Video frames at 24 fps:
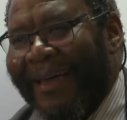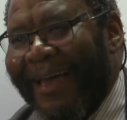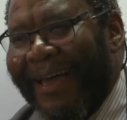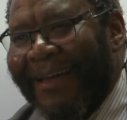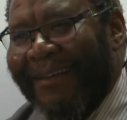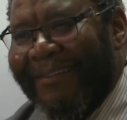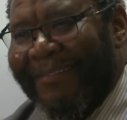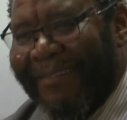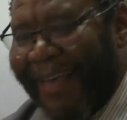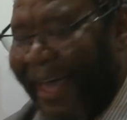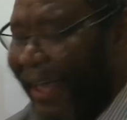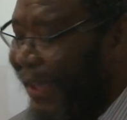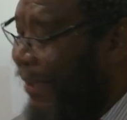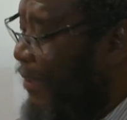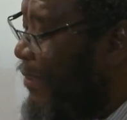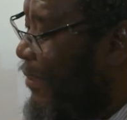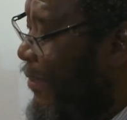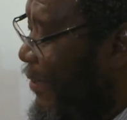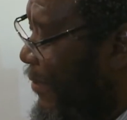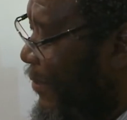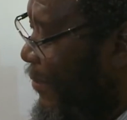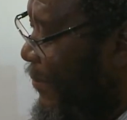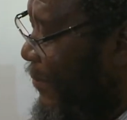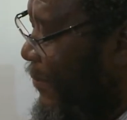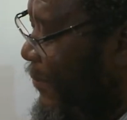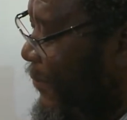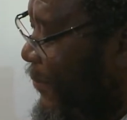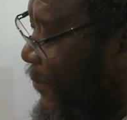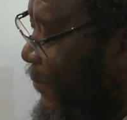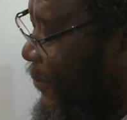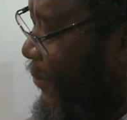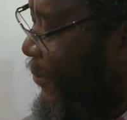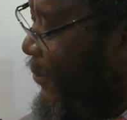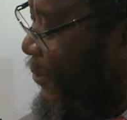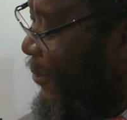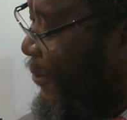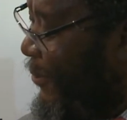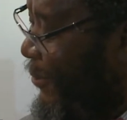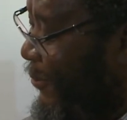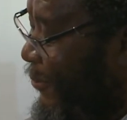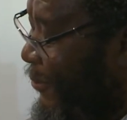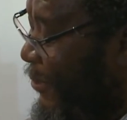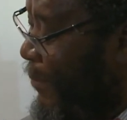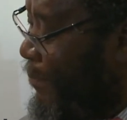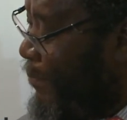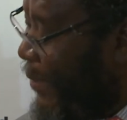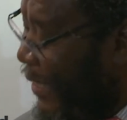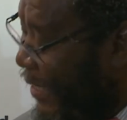and thanks
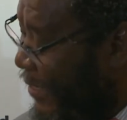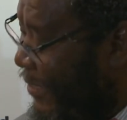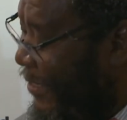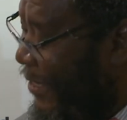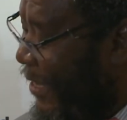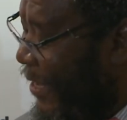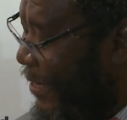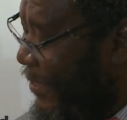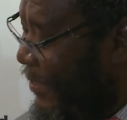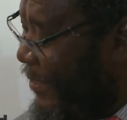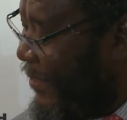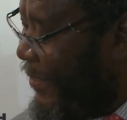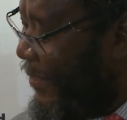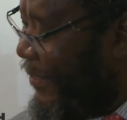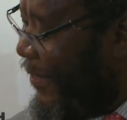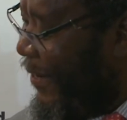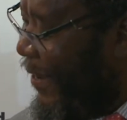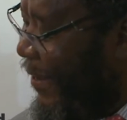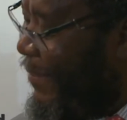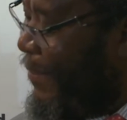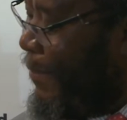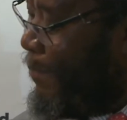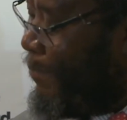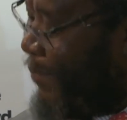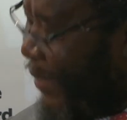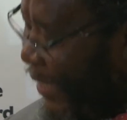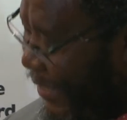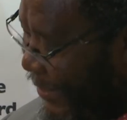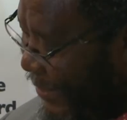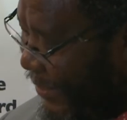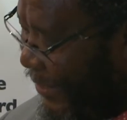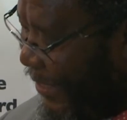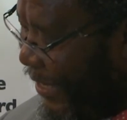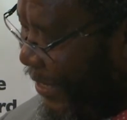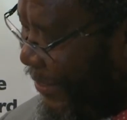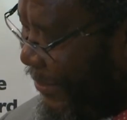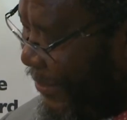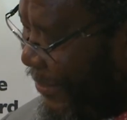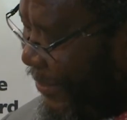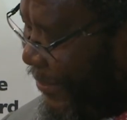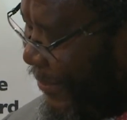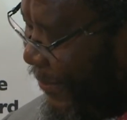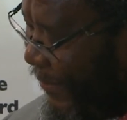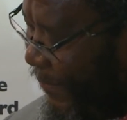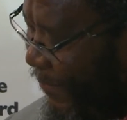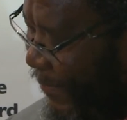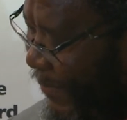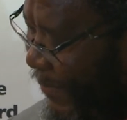to the President and the Presidents